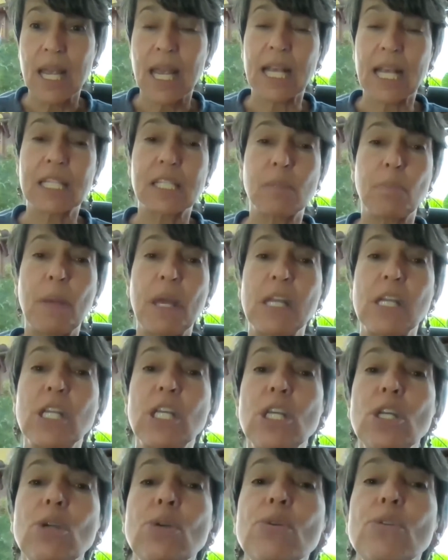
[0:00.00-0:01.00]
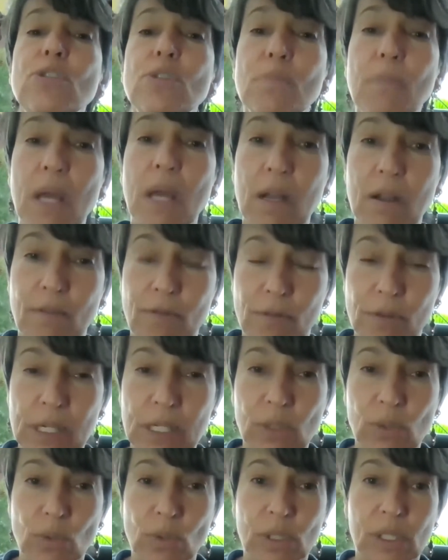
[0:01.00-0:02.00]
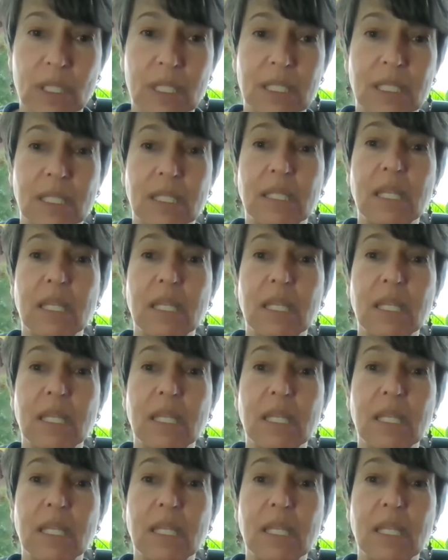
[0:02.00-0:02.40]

expend huge amount of resources,